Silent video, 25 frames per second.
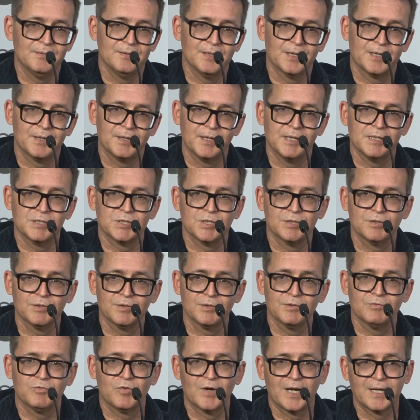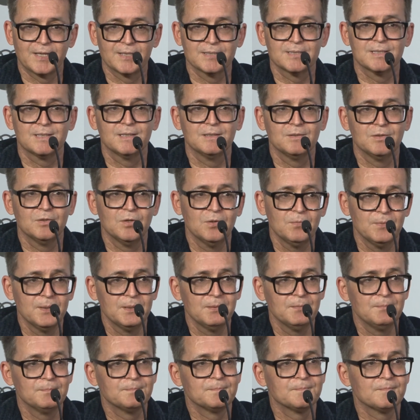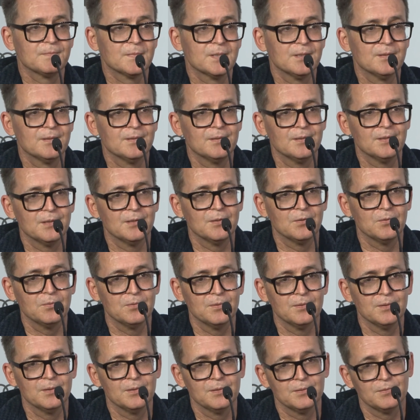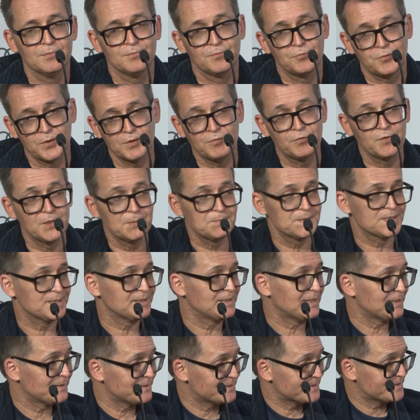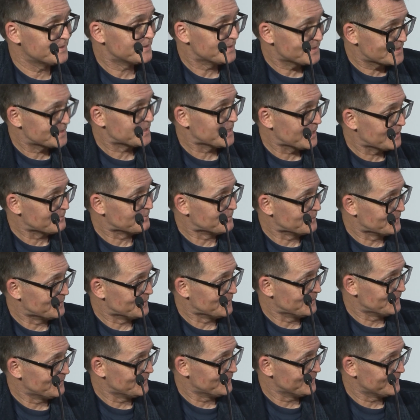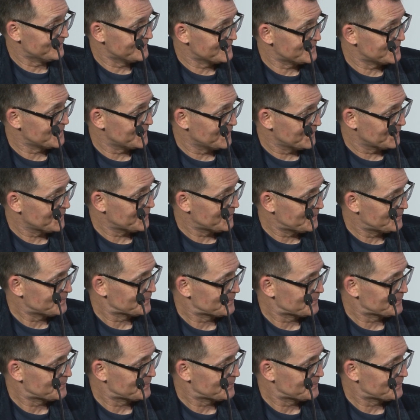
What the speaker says: creation of the Frankenstein novel. Three films in the same year,